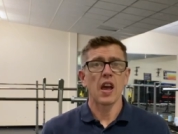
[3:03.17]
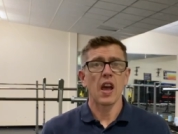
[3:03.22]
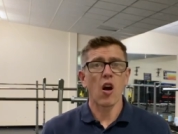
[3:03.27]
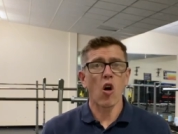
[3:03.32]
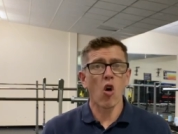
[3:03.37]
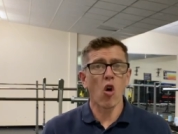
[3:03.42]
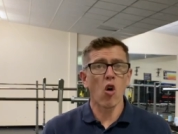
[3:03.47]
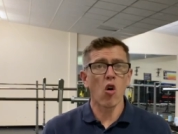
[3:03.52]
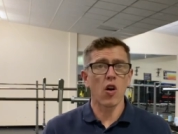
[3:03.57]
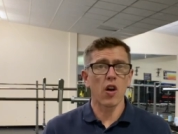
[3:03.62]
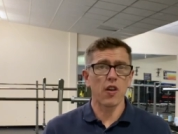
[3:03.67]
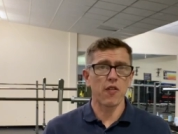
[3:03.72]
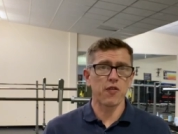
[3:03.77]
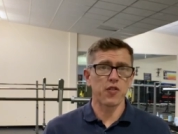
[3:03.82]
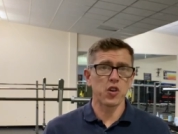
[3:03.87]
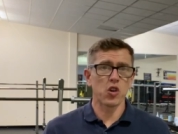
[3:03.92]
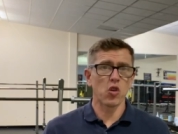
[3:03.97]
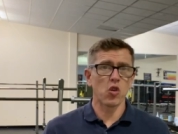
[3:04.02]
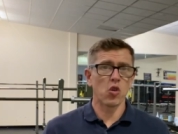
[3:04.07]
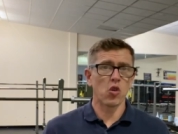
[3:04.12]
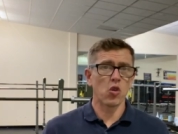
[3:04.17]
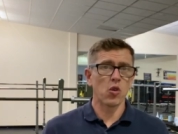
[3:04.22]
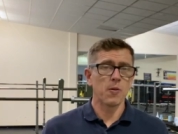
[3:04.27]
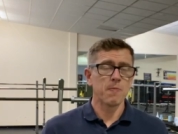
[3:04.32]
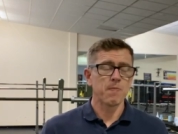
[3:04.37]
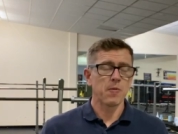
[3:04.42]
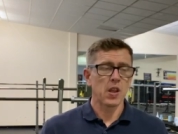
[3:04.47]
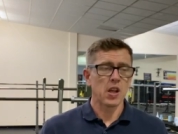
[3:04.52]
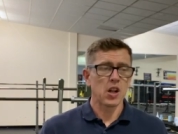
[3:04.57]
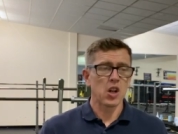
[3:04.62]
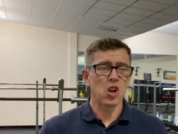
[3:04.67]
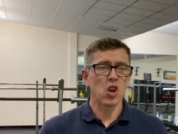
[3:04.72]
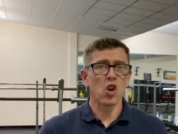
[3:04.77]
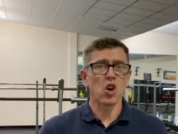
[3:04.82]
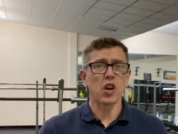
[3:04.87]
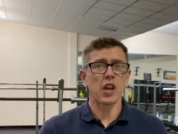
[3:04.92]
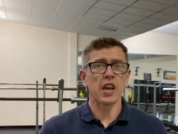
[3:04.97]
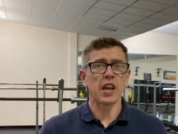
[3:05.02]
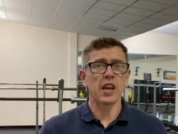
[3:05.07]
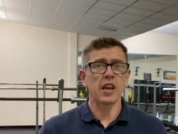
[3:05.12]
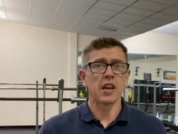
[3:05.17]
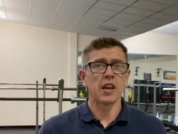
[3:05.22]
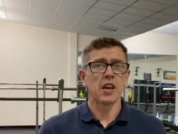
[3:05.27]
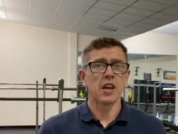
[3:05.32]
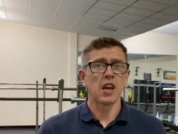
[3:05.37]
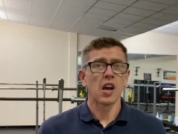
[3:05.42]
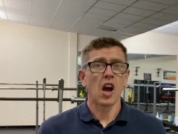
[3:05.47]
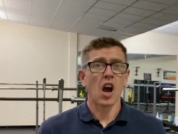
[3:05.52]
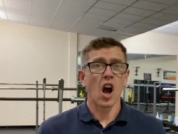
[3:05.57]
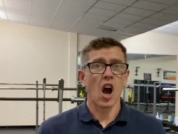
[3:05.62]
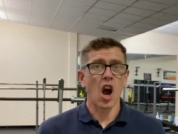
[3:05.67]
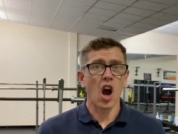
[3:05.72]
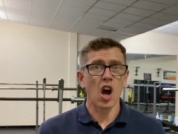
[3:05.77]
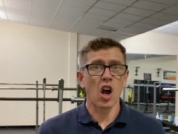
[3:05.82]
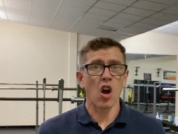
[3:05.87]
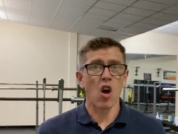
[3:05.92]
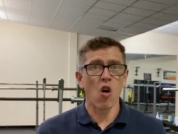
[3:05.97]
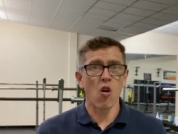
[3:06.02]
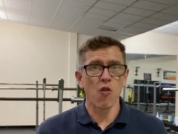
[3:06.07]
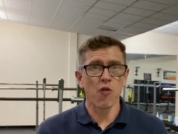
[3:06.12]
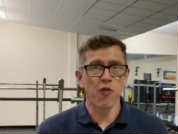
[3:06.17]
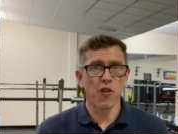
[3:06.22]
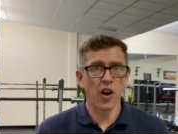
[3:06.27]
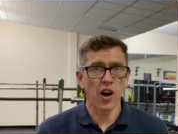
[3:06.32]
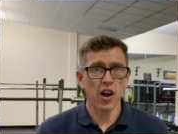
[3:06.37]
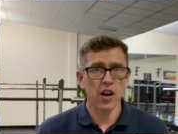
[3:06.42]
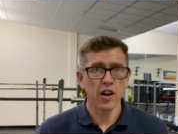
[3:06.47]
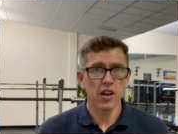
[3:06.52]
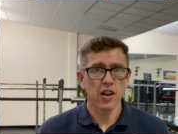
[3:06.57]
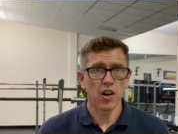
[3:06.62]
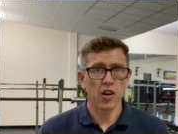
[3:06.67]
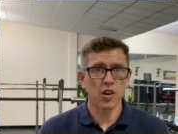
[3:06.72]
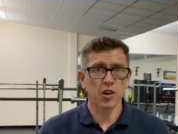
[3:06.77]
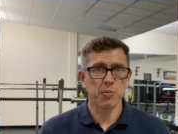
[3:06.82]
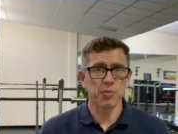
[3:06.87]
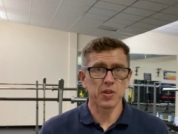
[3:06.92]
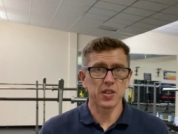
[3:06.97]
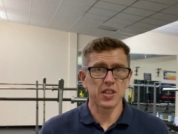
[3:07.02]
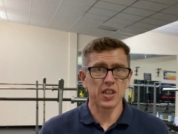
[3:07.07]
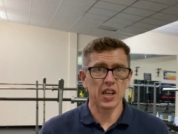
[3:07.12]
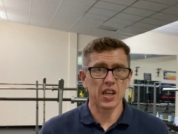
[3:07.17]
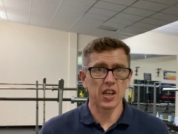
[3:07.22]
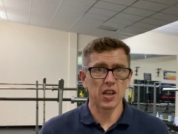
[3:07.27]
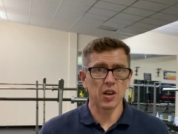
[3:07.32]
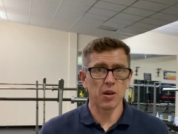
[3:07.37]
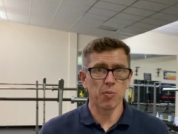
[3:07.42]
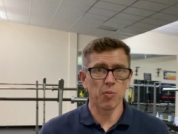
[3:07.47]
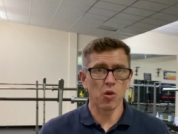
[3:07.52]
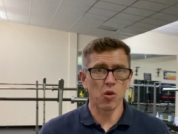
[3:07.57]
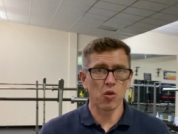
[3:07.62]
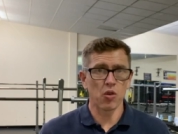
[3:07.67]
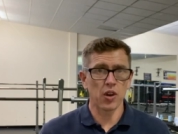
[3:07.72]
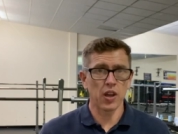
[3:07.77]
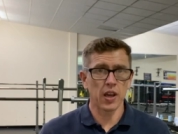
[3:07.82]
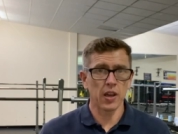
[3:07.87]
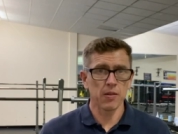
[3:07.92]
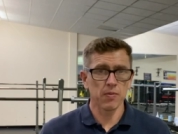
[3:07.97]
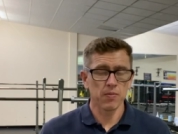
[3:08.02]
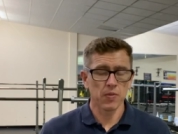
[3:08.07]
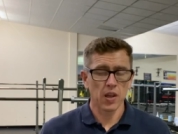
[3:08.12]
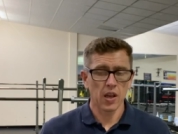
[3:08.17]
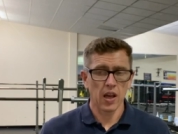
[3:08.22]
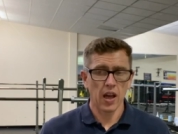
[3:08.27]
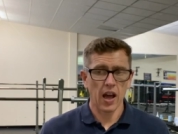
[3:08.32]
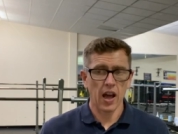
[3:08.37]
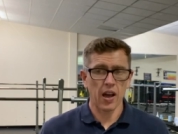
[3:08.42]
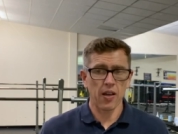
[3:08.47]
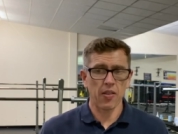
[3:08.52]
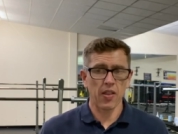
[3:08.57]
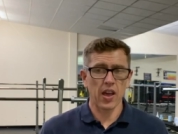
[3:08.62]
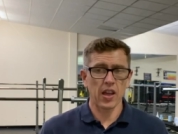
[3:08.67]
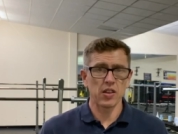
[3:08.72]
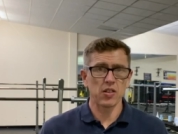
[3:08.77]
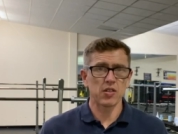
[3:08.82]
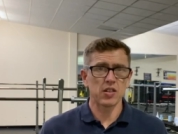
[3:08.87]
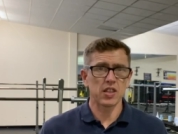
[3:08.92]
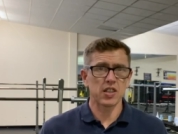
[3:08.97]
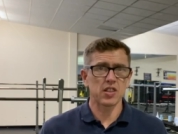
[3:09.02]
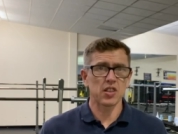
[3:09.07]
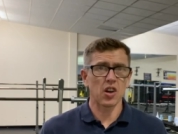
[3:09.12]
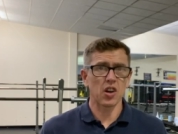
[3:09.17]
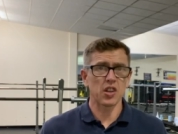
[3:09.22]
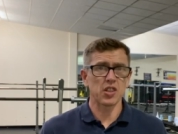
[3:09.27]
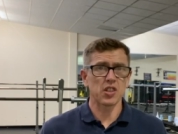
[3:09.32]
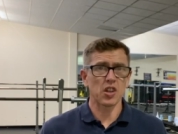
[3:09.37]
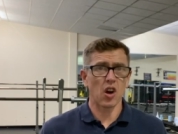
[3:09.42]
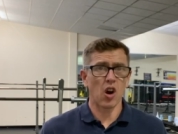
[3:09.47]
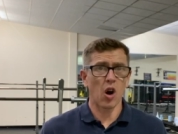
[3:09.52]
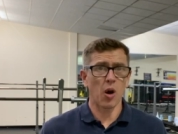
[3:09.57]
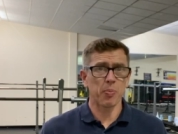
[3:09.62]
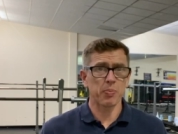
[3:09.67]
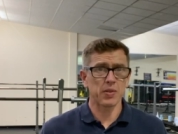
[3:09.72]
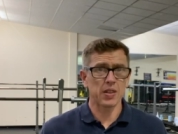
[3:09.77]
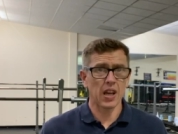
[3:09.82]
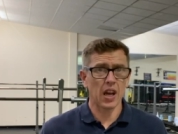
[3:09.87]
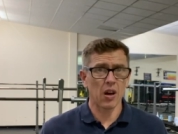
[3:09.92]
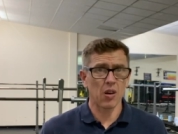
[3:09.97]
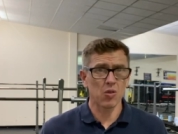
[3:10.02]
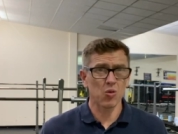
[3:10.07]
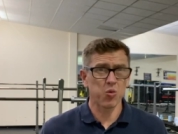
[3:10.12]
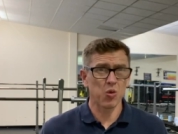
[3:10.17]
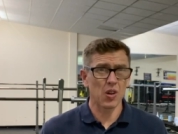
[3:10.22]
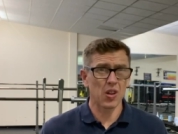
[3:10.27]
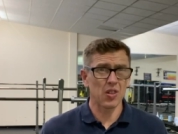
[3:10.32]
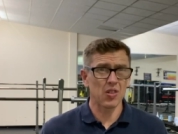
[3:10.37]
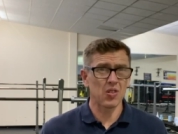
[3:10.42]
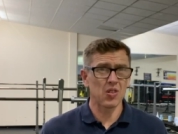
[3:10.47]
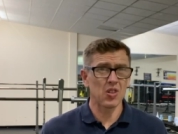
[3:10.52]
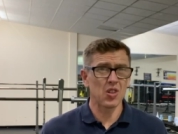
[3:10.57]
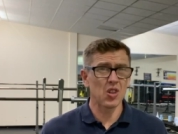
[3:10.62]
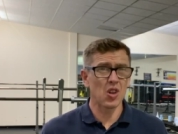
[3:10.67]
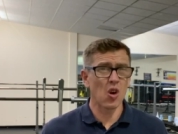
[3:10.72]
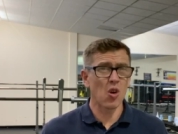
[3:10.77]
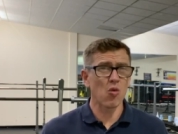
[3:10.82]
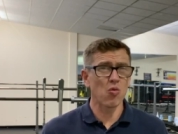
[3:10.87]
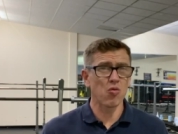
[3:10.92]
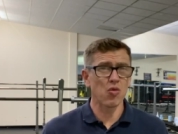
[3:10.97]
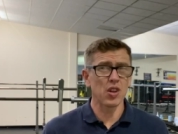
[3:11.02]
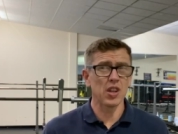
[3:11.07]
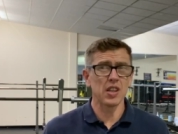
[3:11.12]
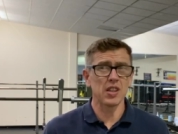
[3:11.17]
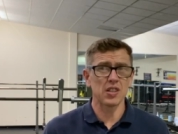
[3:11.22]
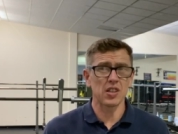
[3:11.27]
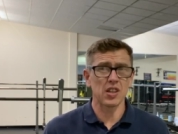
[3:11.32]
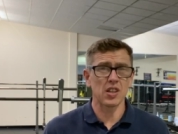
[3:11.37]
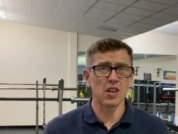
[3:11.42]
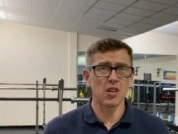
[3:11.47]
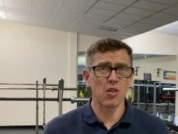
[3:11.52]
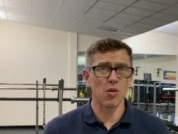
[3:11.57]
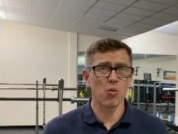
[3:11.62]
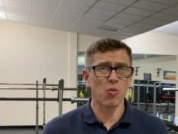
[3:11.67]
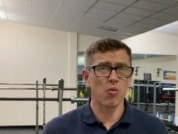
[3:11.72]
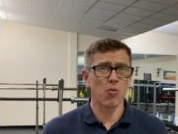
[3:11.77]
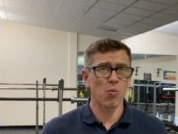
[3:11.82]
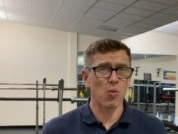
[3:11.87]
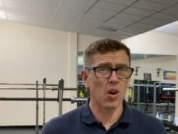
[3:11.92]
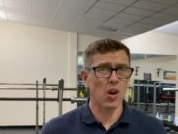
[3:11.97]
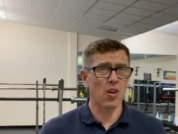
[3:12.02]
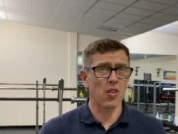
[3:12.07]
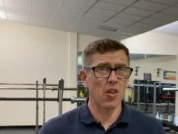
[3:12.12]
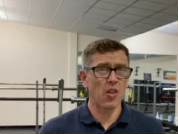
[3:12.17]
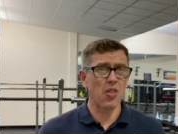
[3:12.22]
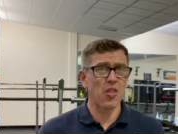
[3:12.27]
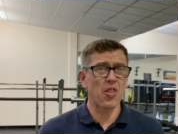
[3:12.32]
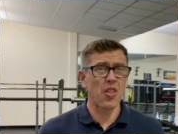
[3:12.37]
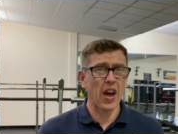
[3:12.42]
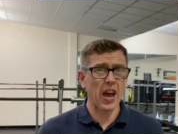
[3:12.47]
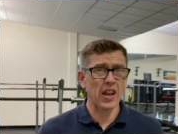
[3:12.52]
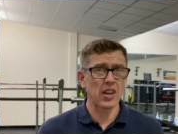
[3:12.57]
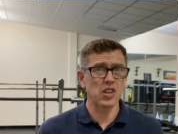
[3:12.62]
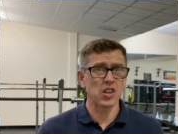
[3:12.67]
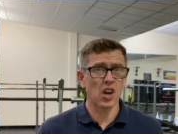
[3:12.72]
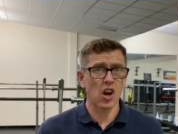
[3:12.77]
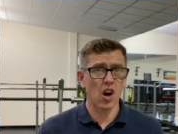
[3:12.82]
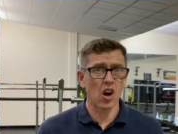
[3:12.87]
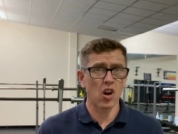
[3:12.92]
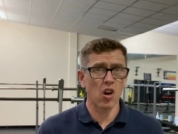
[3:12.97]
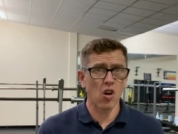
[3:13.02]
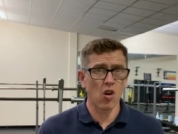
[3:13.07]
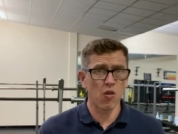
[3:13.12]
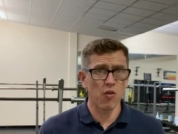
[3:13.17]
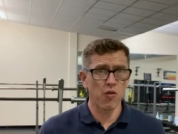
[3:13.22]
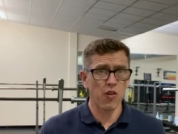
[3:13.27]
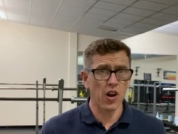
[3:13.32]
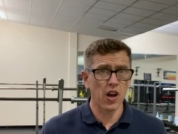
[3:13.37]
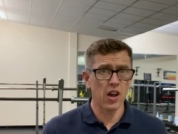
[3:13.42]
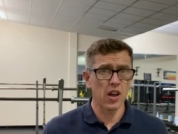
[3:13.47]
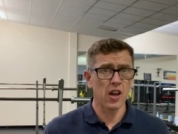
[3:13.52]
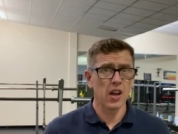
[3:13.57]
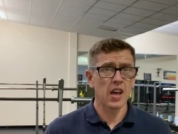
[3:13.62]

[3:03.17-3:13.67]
Or if you're looking hungover on a particular morning and then you decide to opt out with no reason other than you're hungover,